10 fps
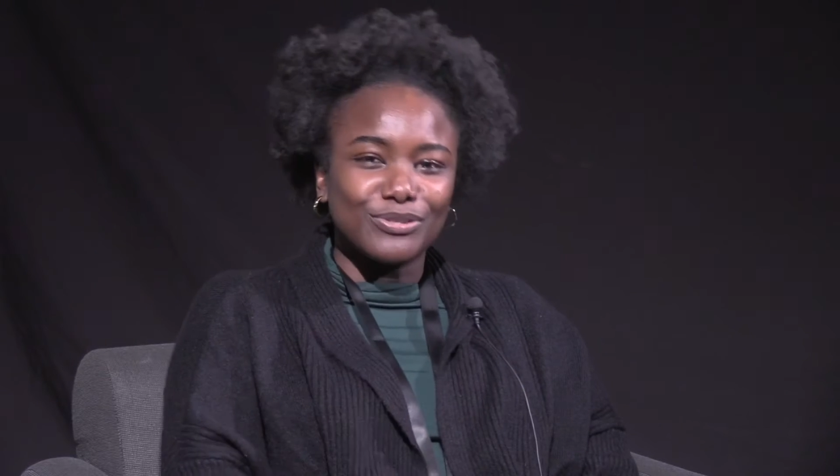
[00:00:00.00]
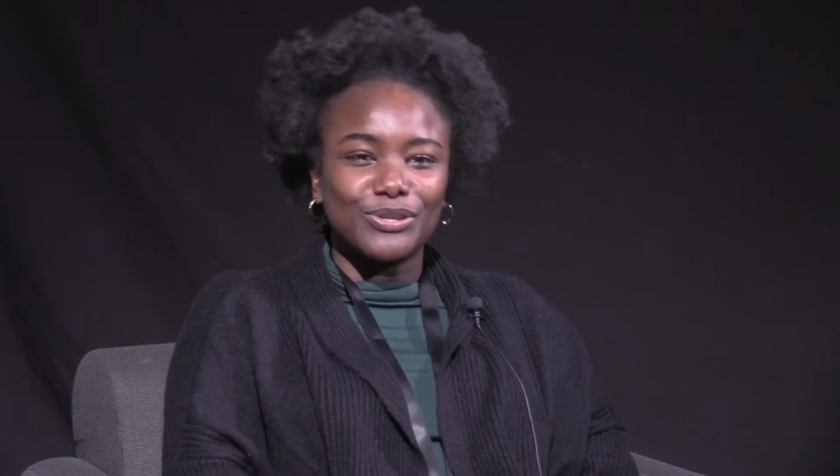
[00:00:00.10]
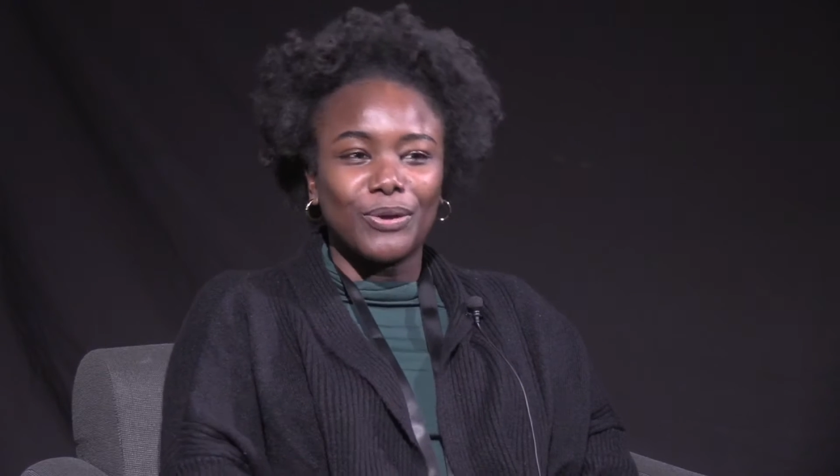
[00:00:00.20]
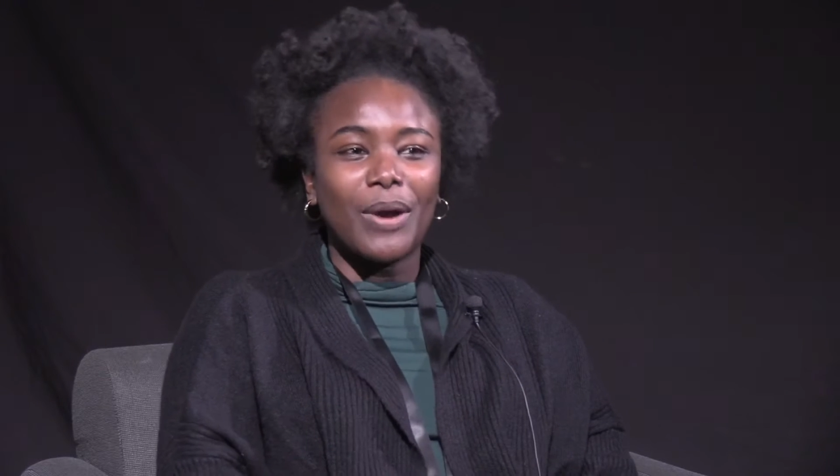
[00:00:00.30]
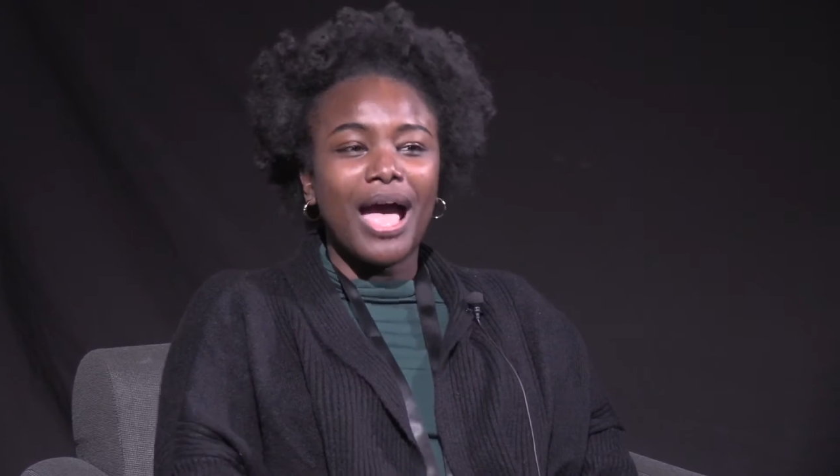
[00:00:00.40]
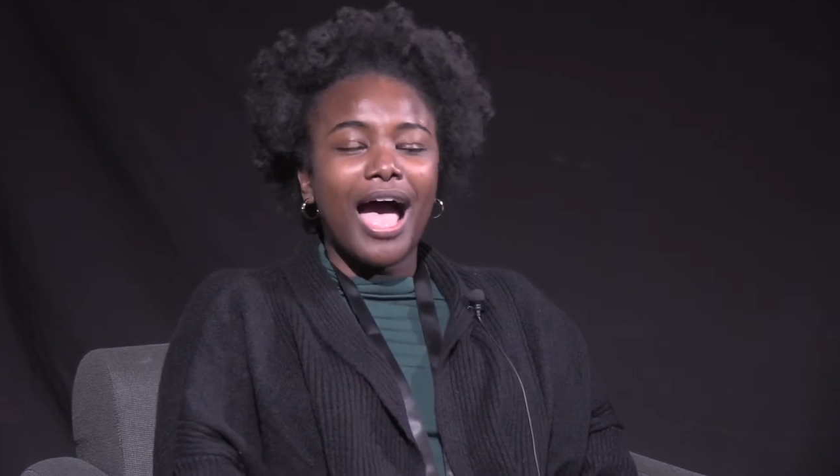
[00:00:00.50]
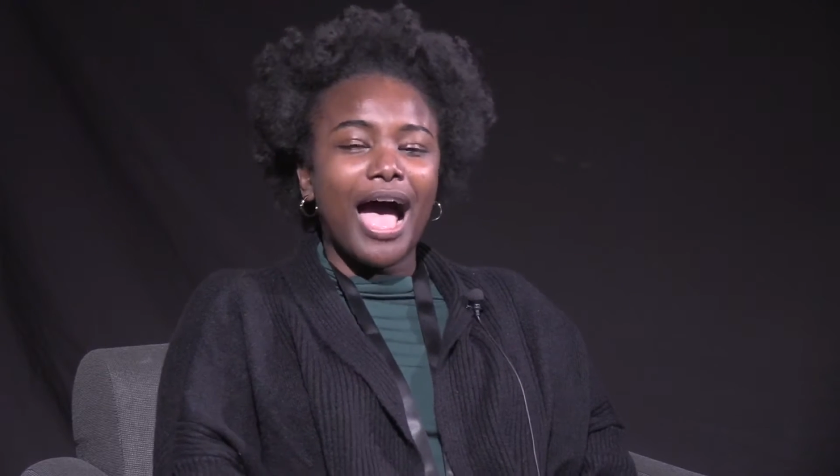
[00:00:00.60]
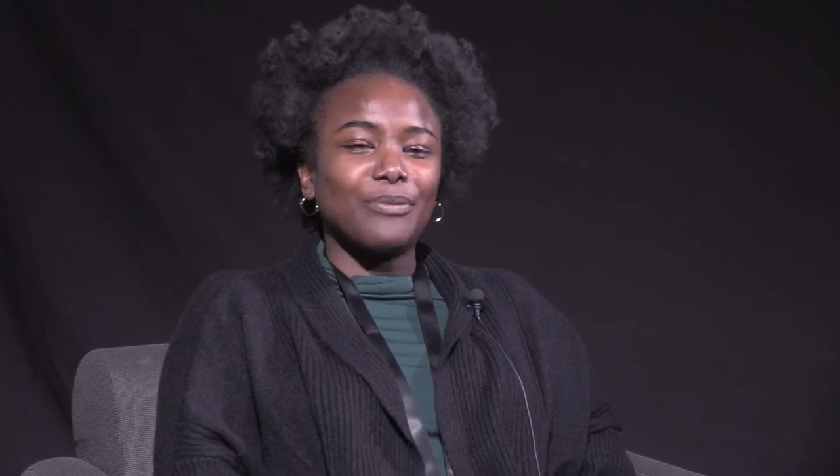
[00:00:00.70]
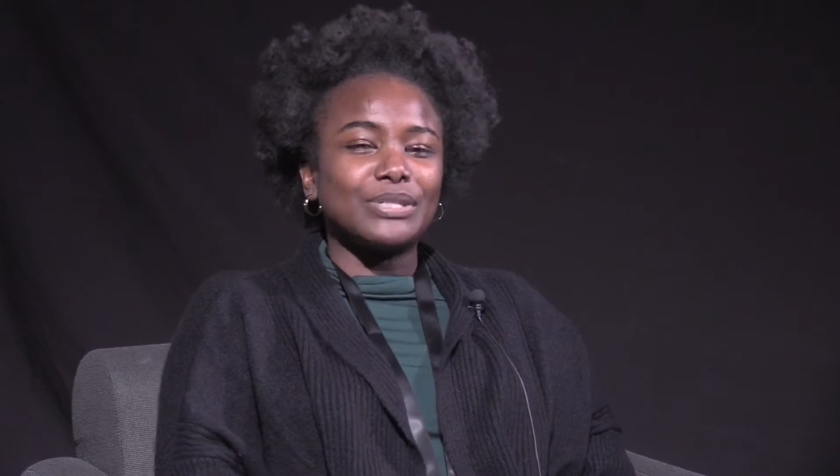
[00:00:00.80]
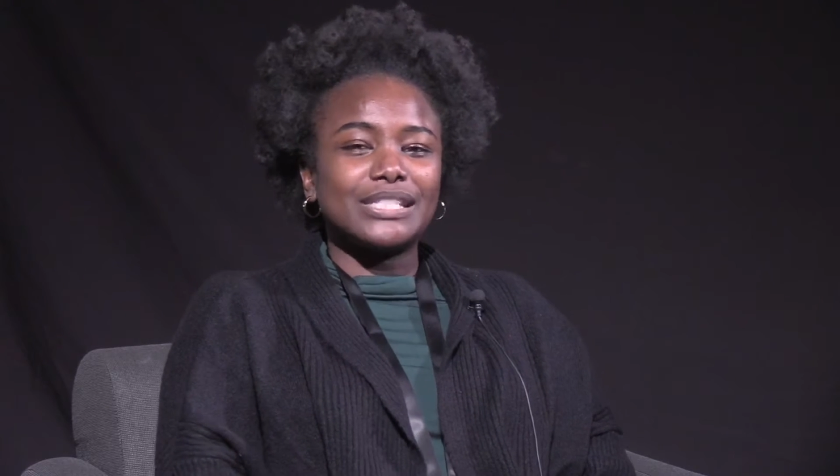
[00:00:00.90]
So
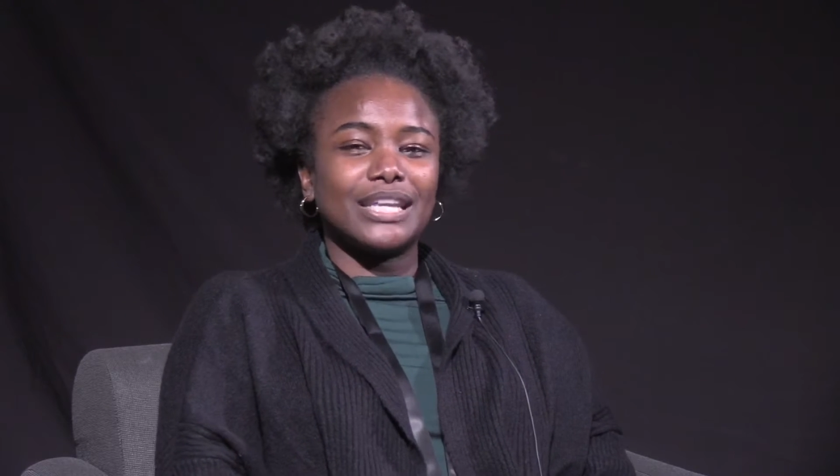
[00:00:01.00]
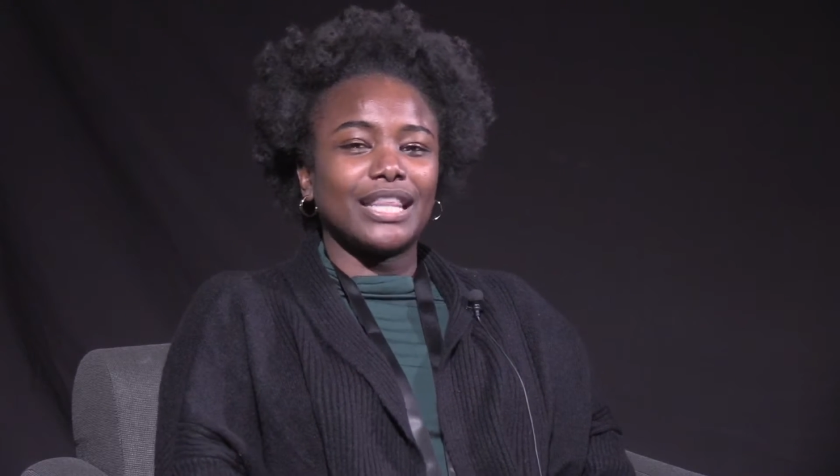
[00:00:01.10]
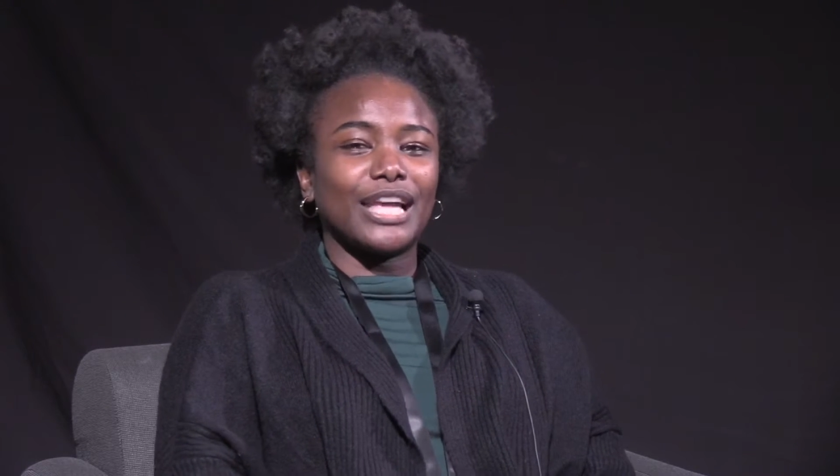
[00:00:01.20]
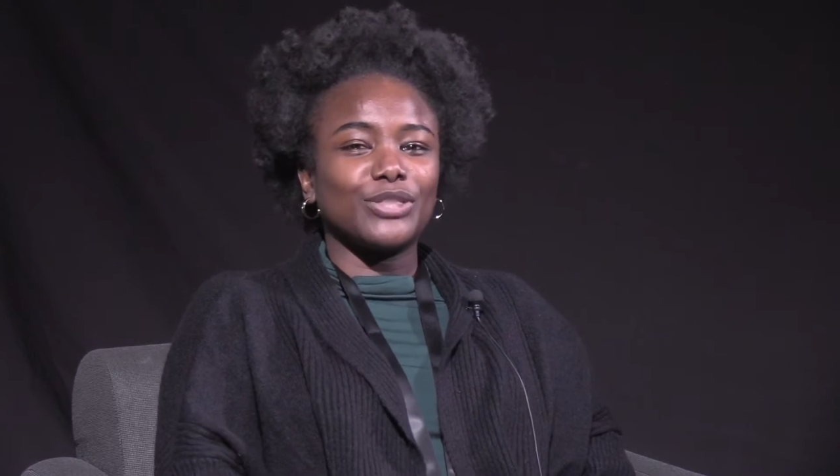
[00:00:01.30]
I would say, like,